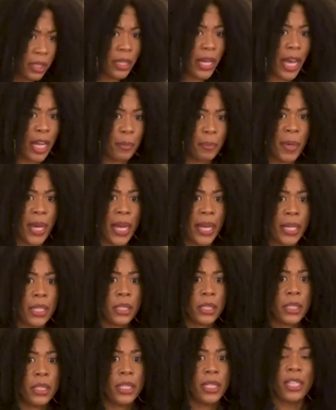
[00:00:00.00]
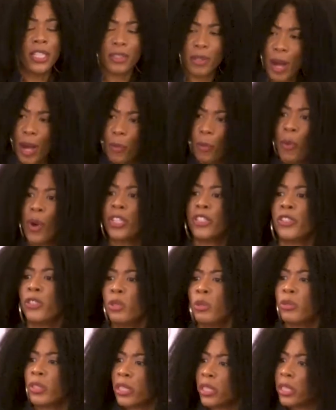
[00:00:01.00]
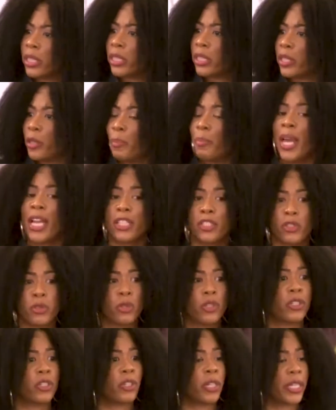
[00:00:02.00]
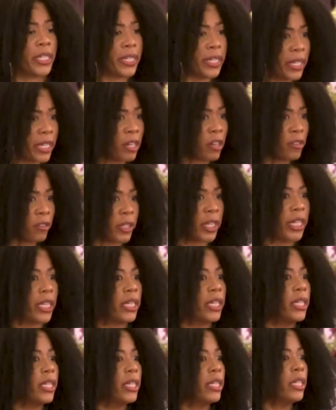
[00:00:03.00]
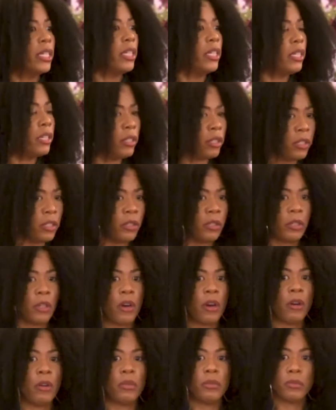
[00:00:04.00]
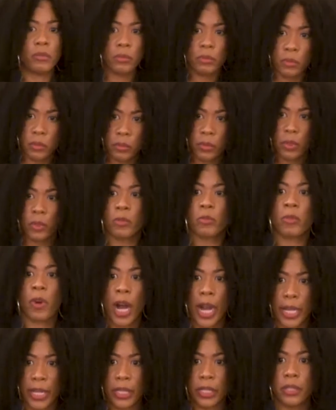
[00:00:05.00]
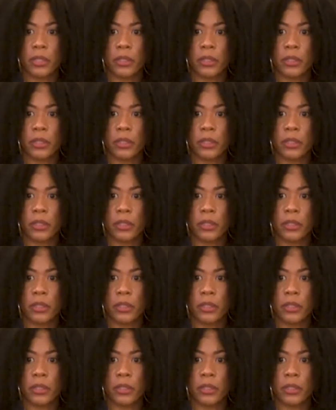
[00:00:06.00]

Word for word: Amen. So I want you to, to make sure you're hearing, you know, right.